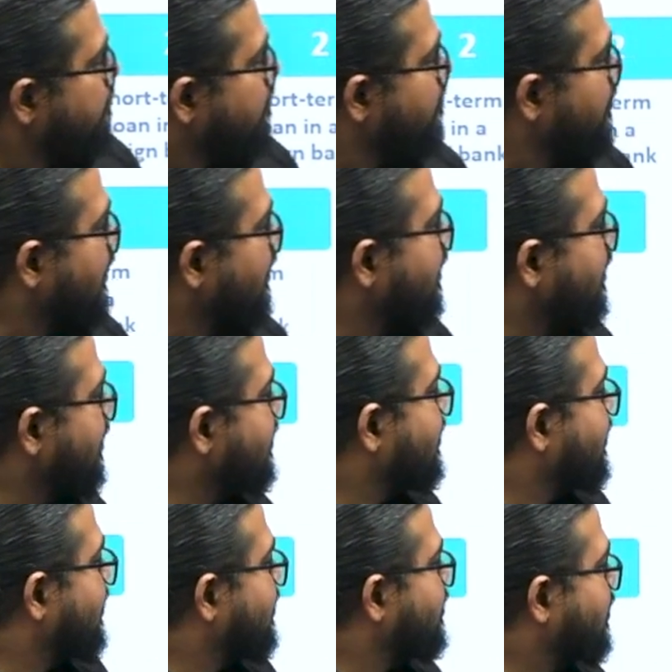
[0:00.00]
There
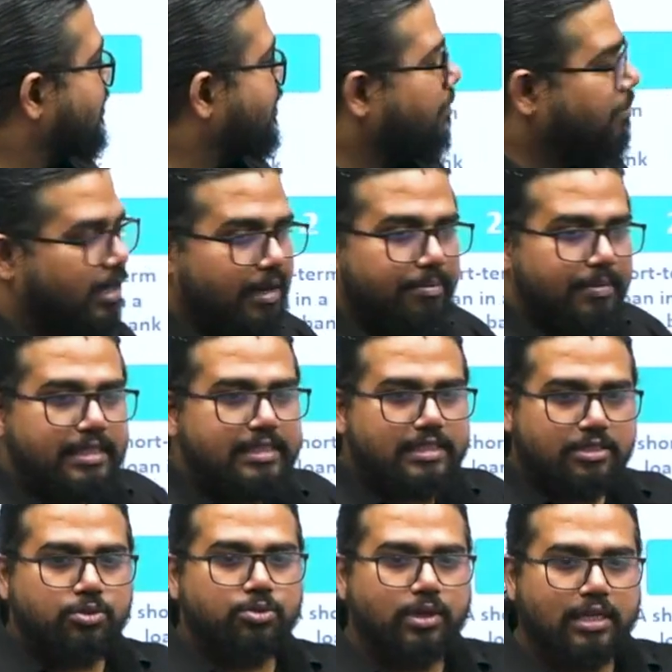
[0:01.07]
is some limits
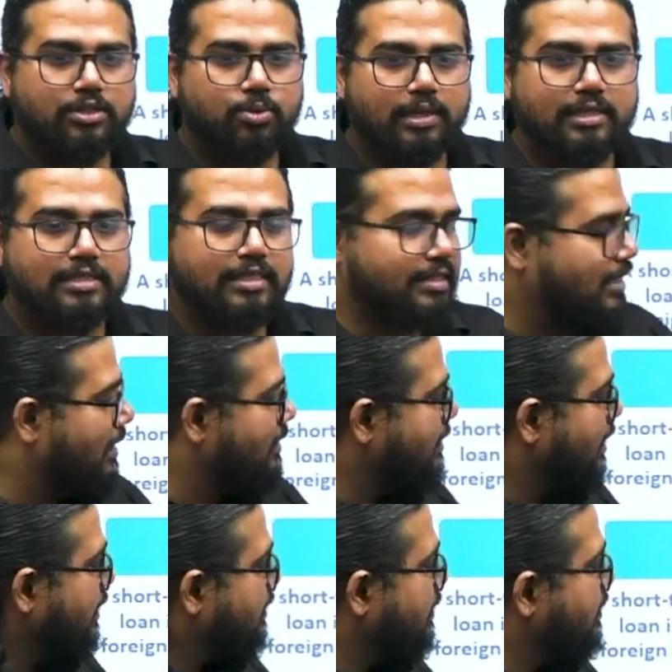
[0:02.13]
to XYZ
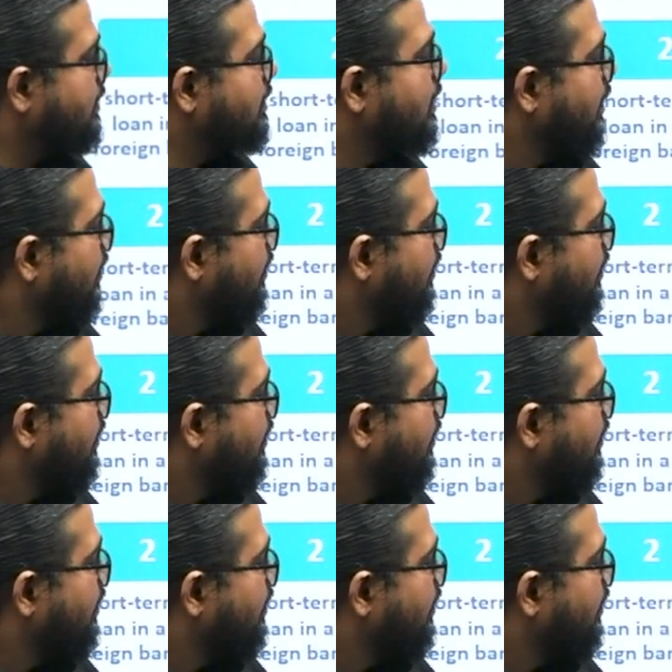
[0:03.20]
transactions.